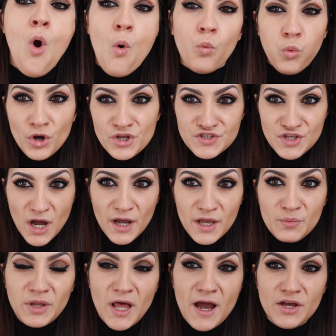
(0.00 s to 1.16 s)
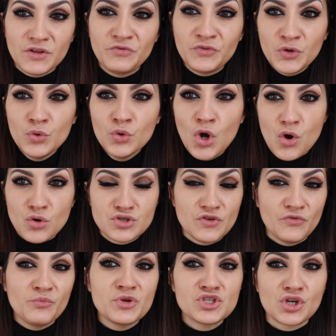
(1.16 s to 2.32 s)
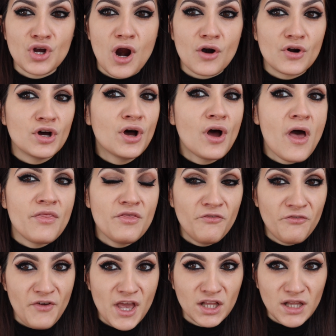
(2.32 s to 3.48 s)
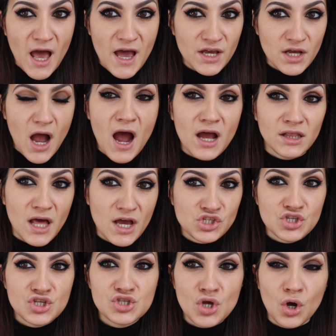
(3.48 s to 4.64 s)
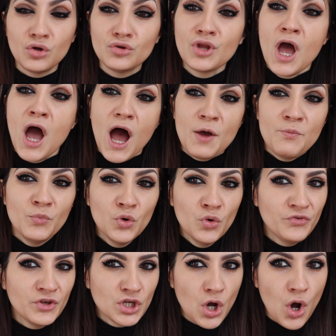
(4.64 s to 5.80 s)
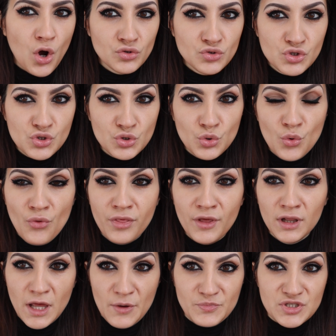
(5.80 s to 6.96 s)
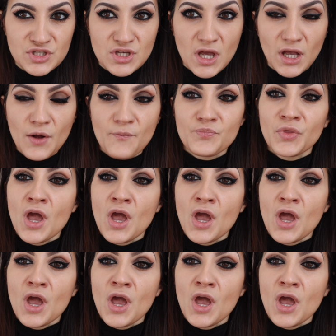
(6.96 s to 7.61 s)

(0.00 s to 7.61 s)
Once I applied few coats of mascara and the fake eyelashes on, I'm moving on to the lipstick.